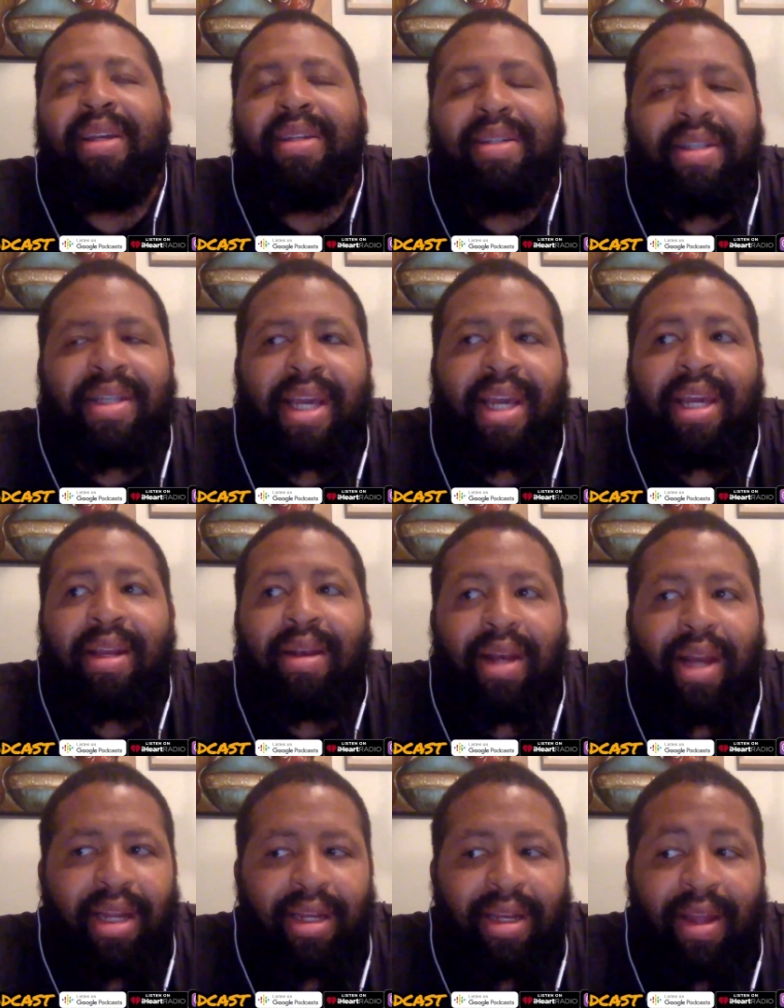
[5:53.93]

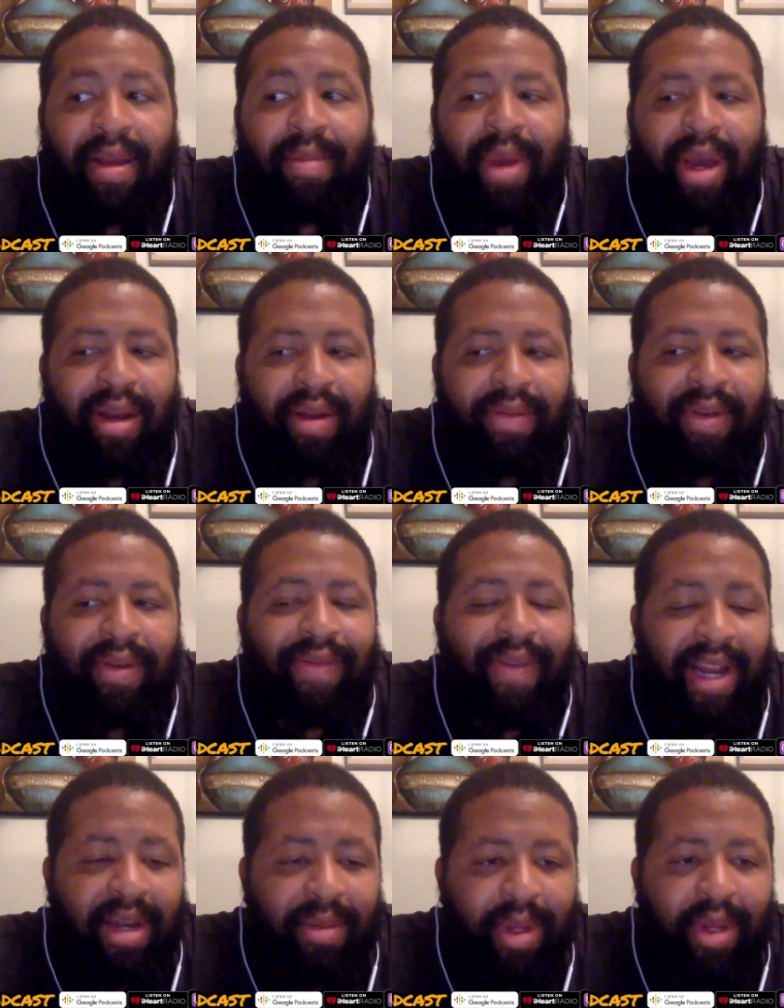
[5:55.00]
seeing like the amount of
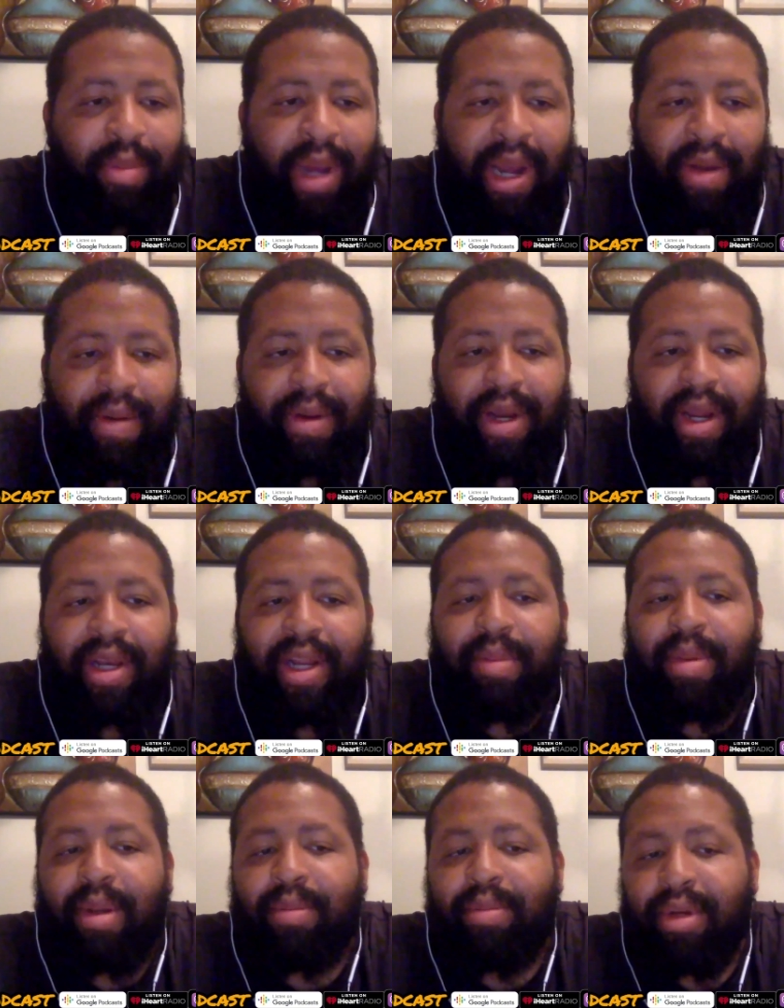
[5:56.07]
development power that
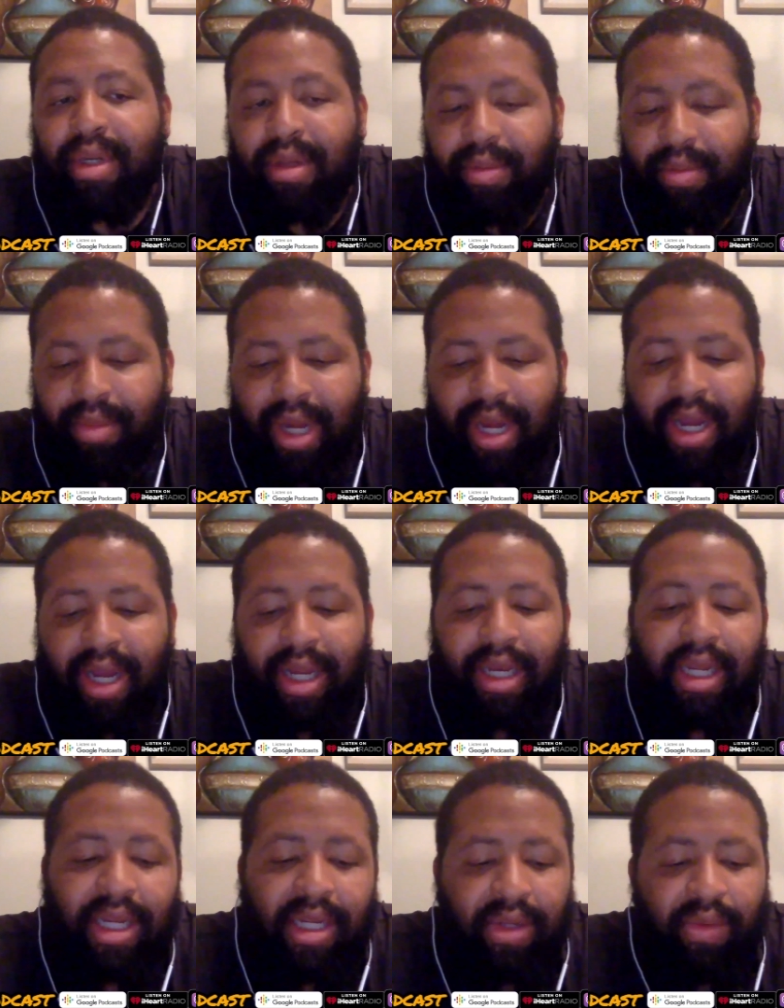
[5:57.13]
they've been putting
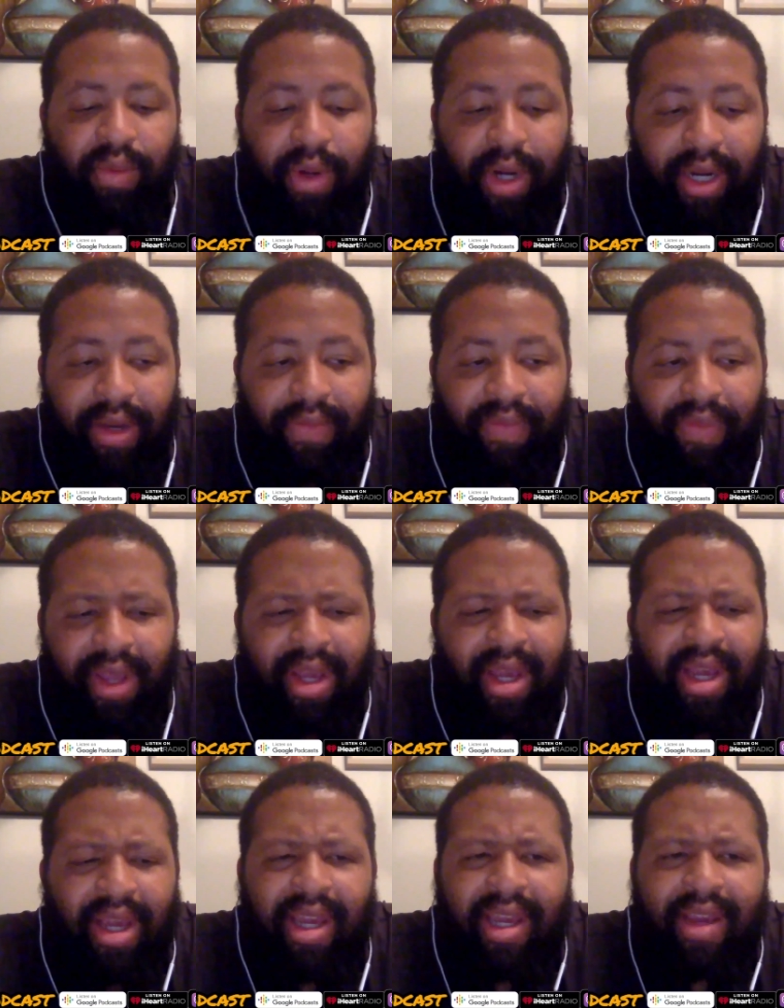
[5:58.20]
behind each one,
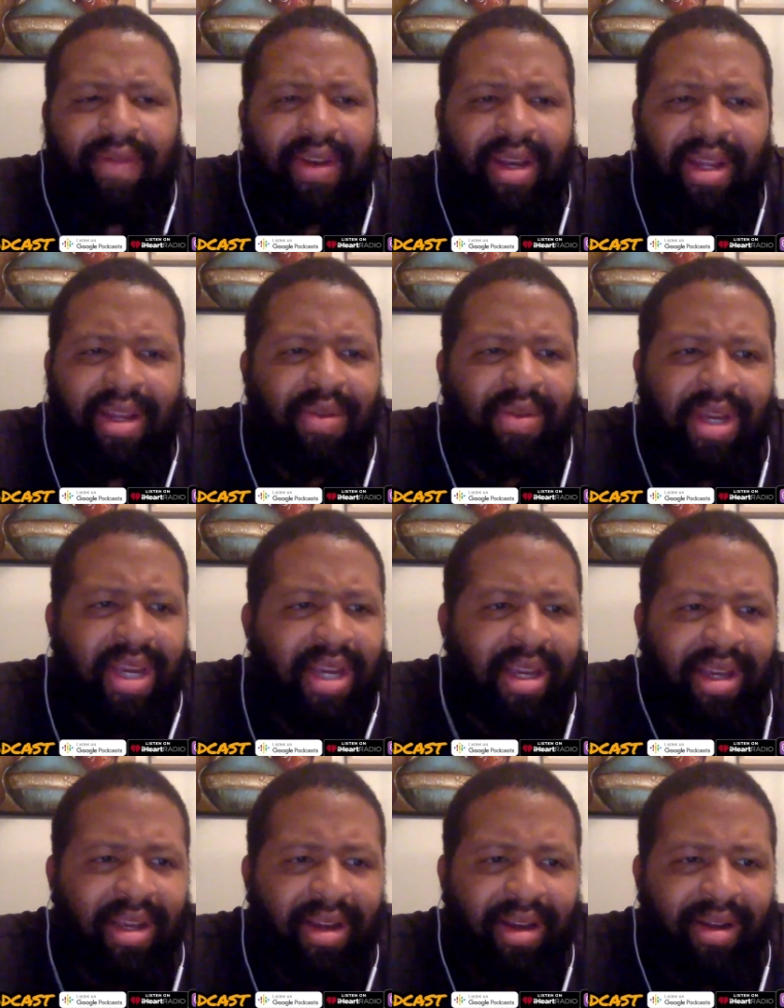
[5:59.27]
even the
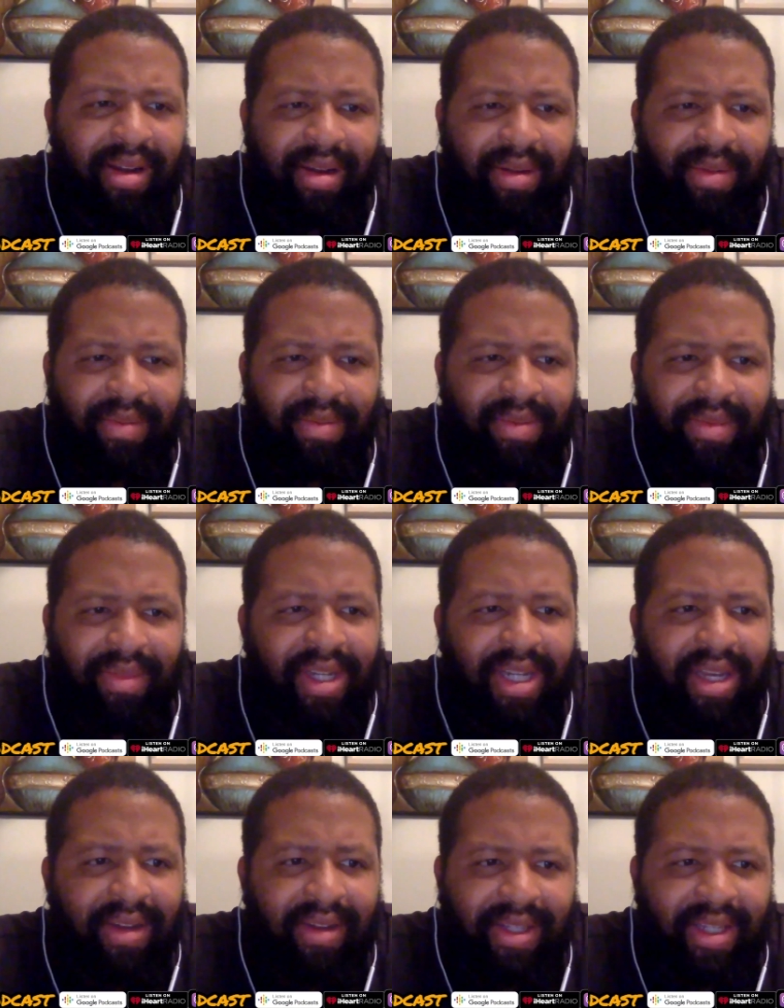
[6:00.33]
Yuki um,
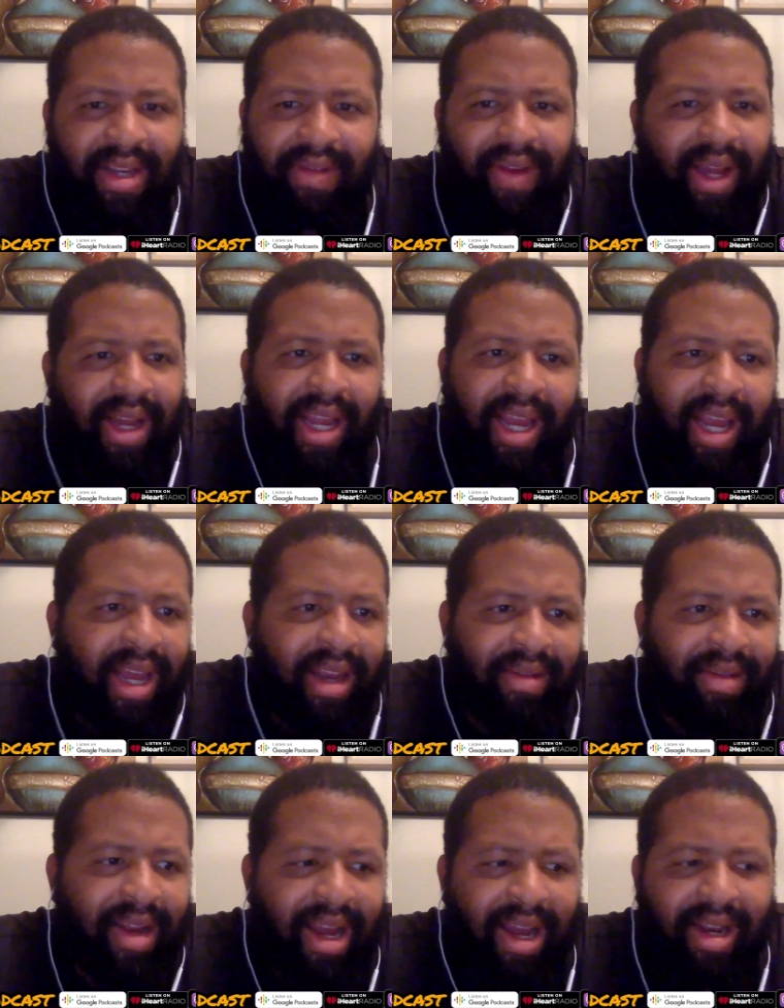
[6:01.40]
DLC of how they
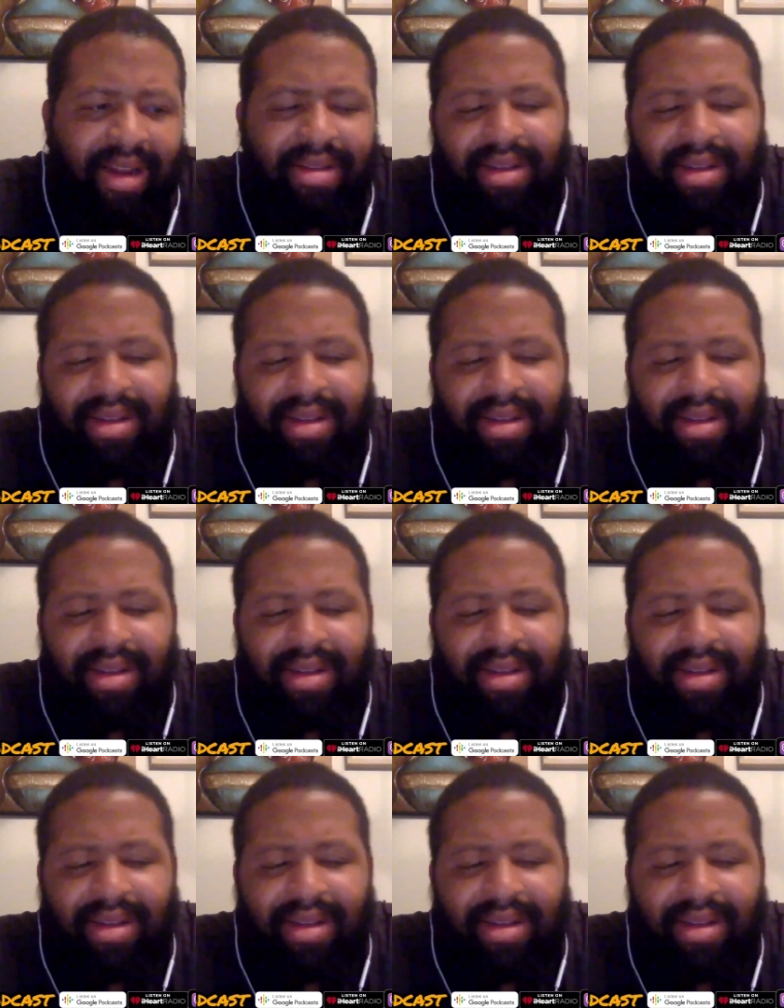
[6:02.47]
handled that,